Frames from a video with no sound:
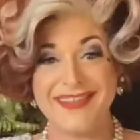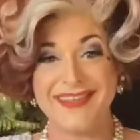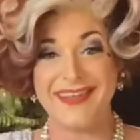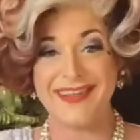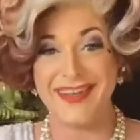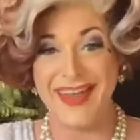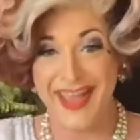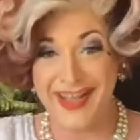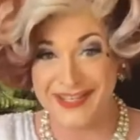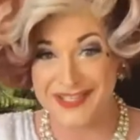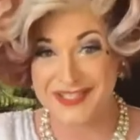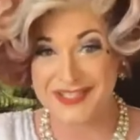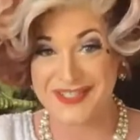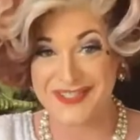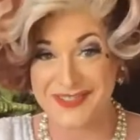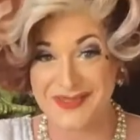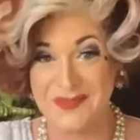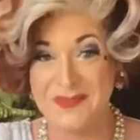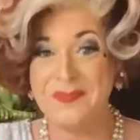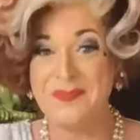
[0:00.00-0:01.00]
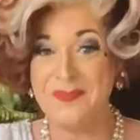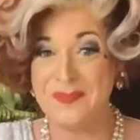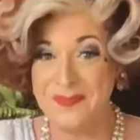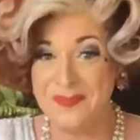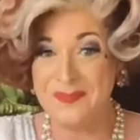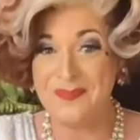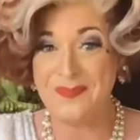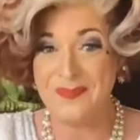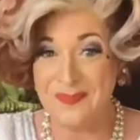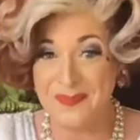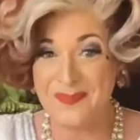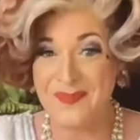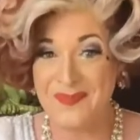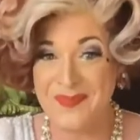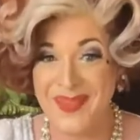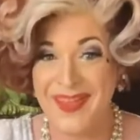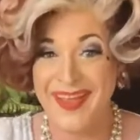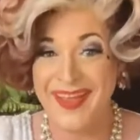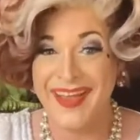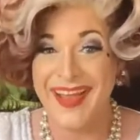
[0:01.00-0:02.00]
collection. Mm-hmm.
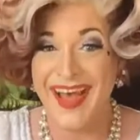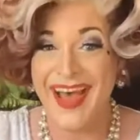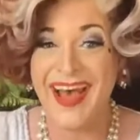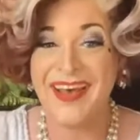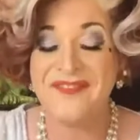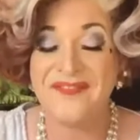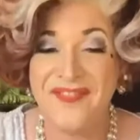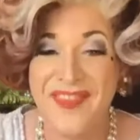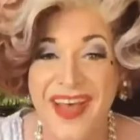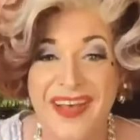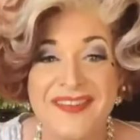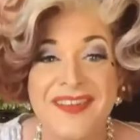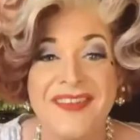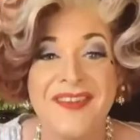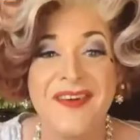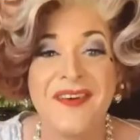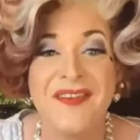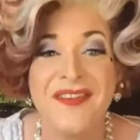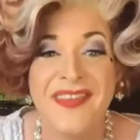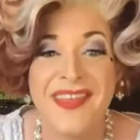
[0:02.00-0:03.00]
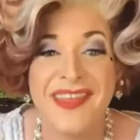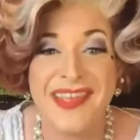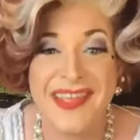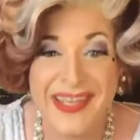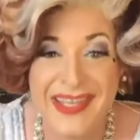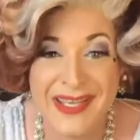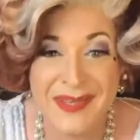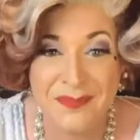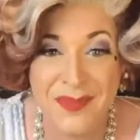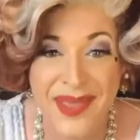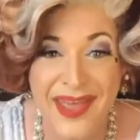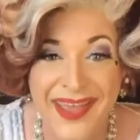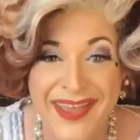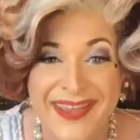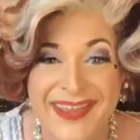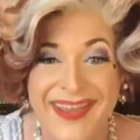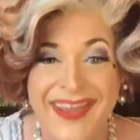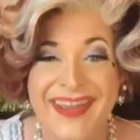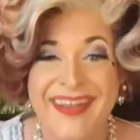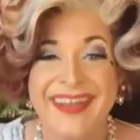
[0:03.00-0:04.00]
I found it on the
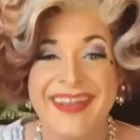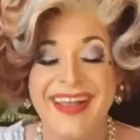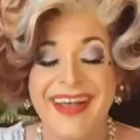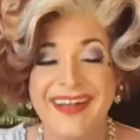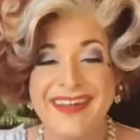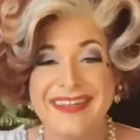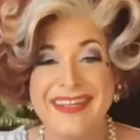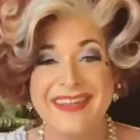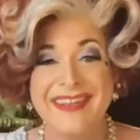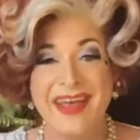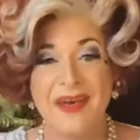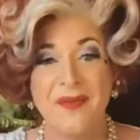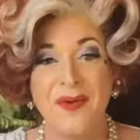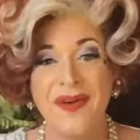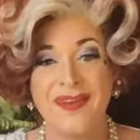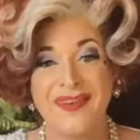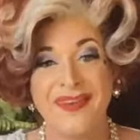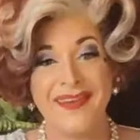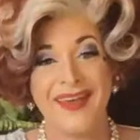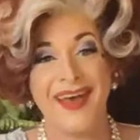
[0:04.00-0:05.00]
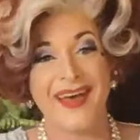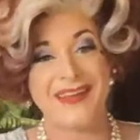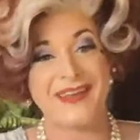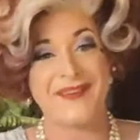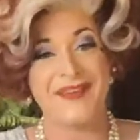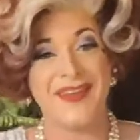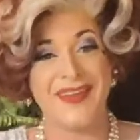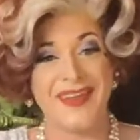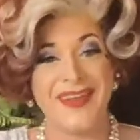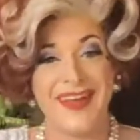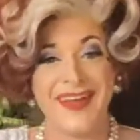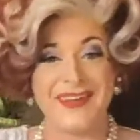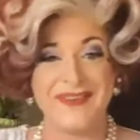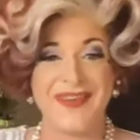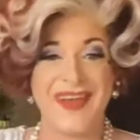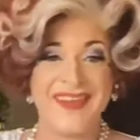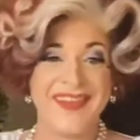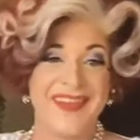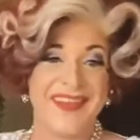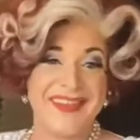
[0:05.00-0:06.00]
eBay. Luckily, there weren't a lot of
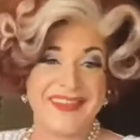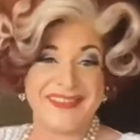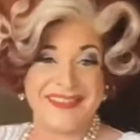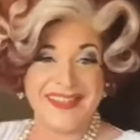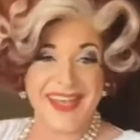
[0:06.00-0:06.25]
other